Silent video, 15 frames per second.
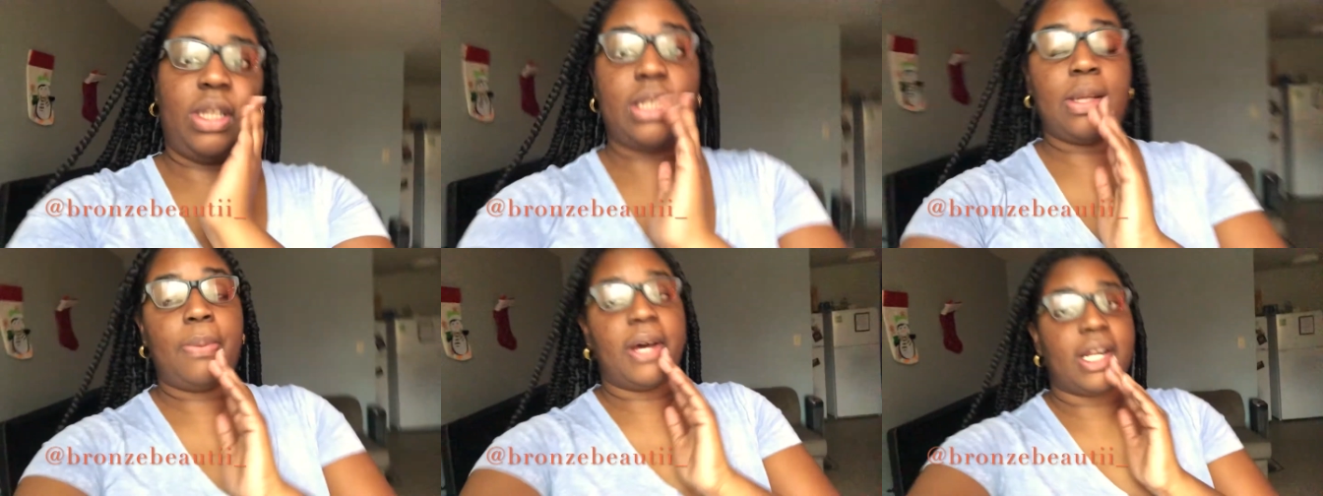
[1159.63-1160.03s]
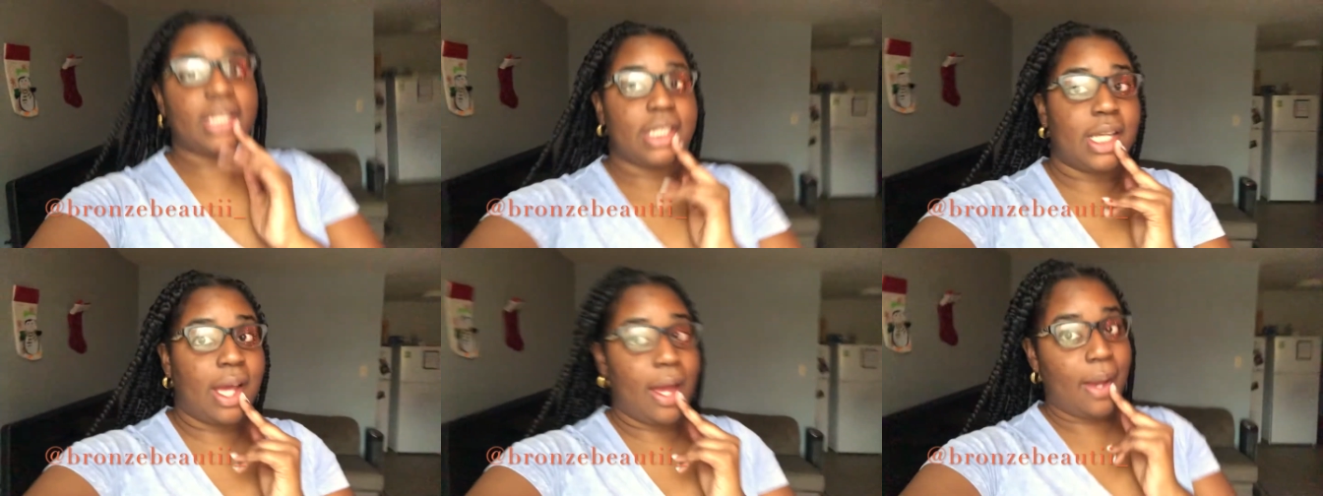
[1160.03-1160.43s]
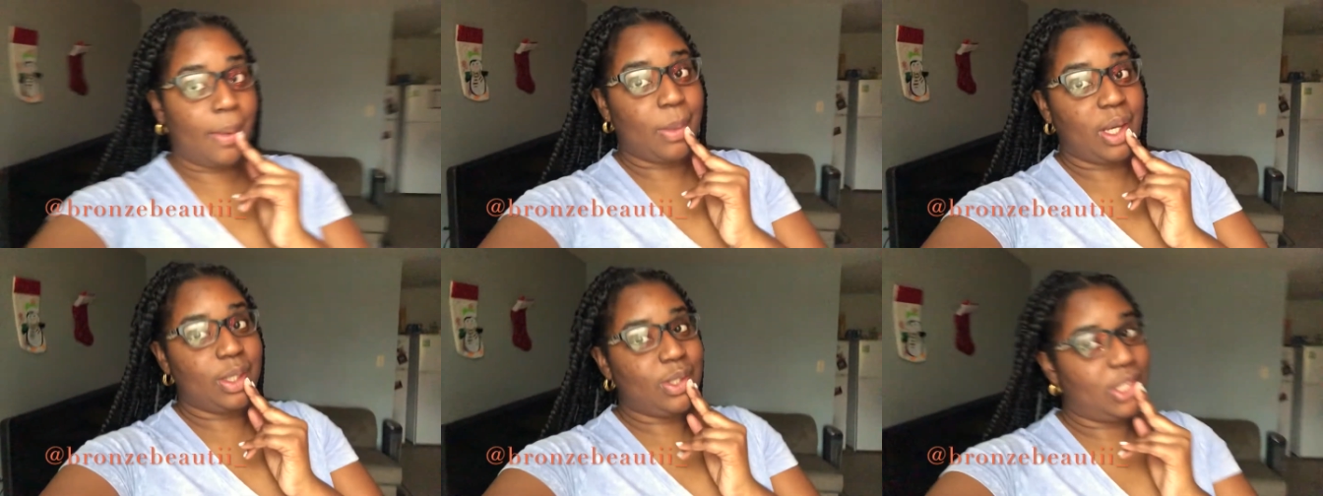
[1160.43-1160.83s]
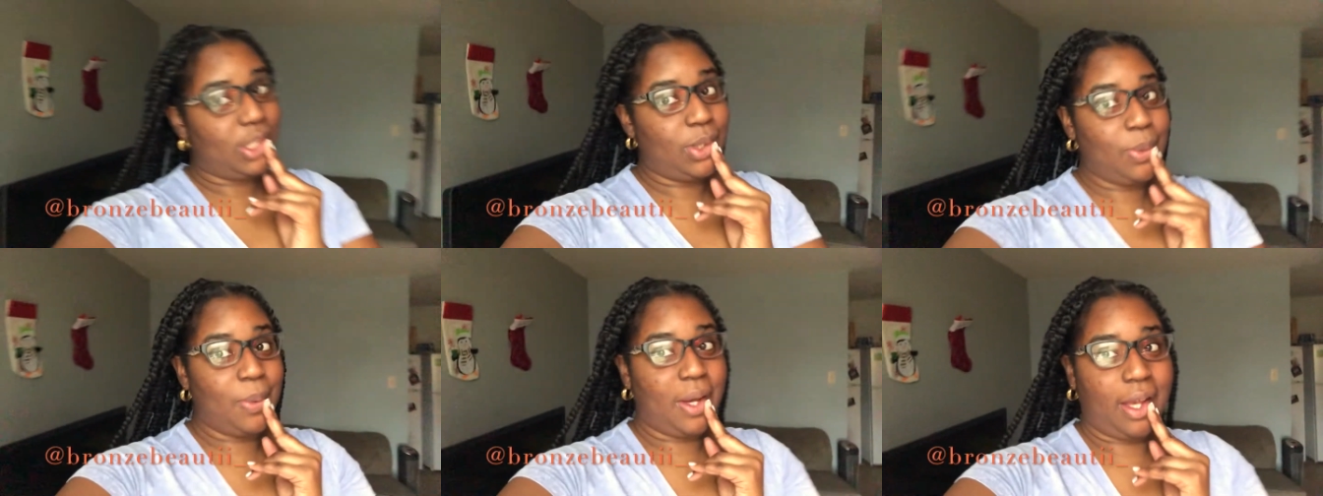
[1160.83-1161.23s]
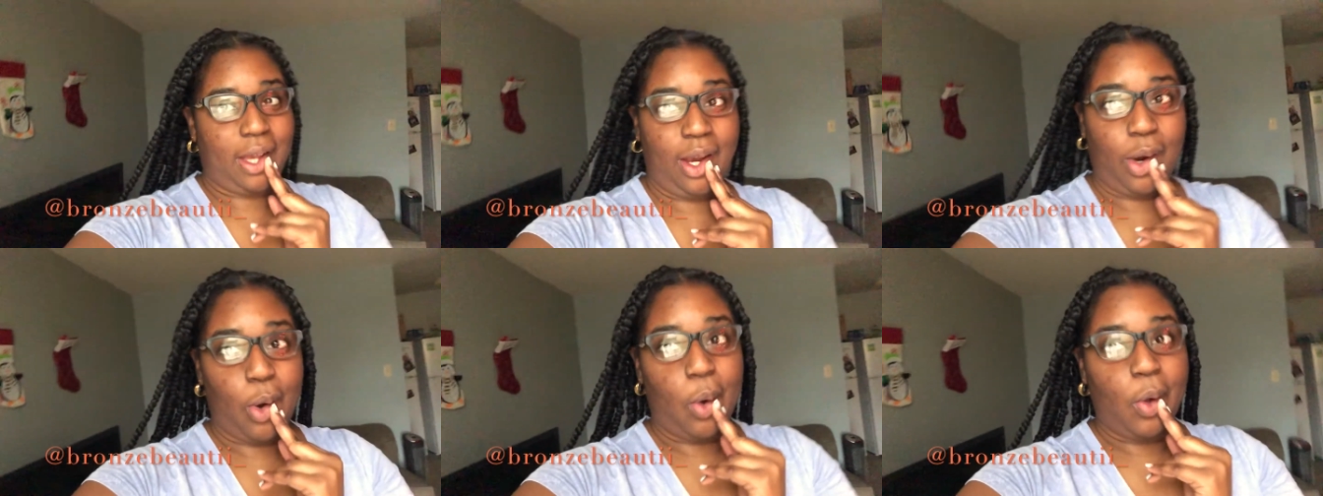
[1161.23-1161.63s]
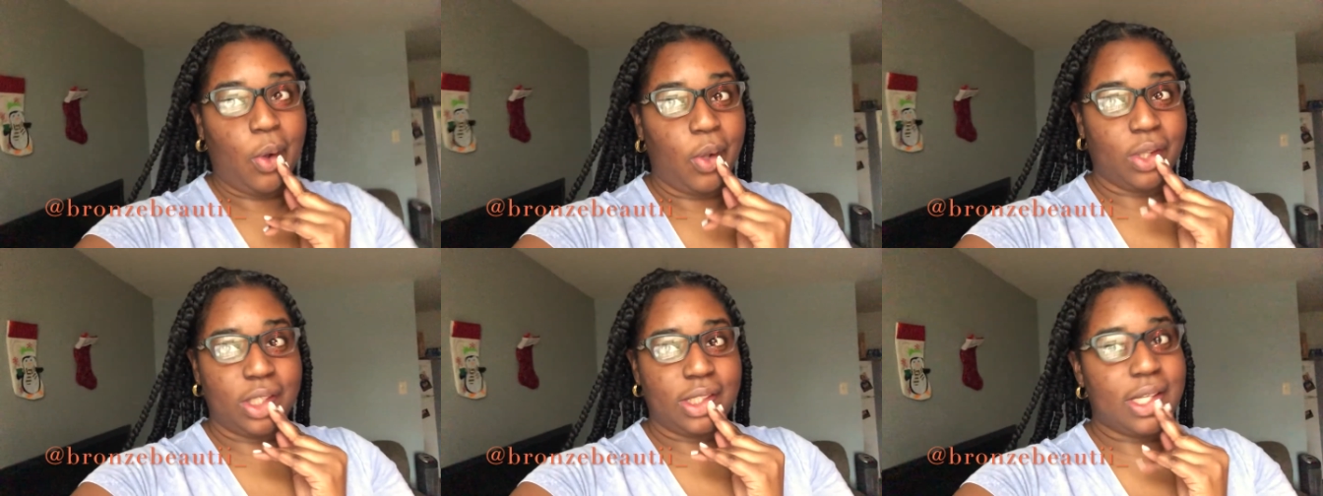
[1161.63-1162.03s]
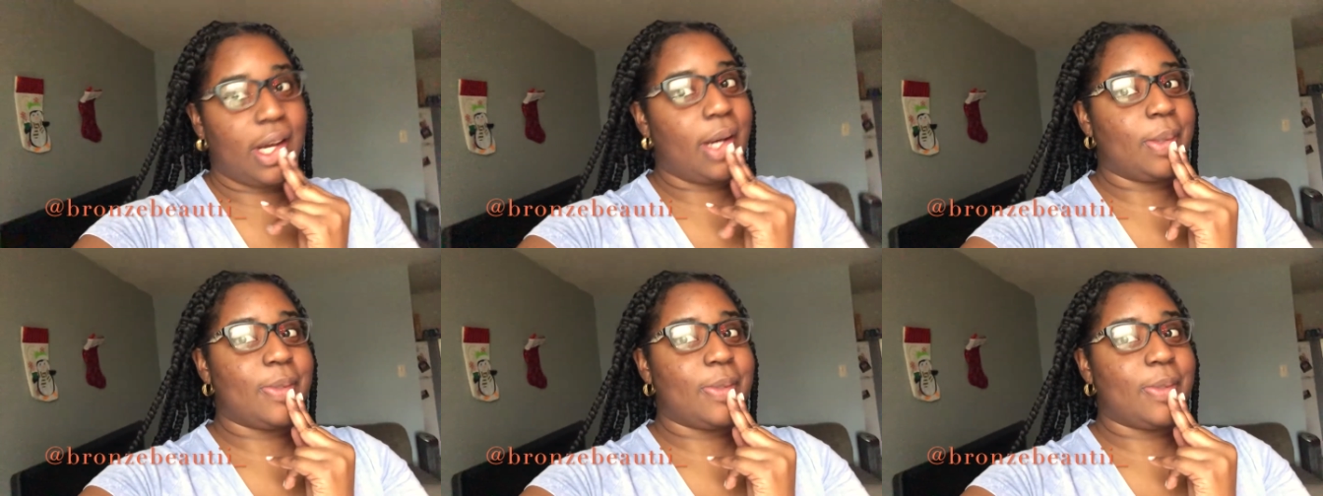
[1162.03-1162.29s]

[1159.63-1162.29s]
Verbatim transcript: upon a time, I used to do my hair all the time.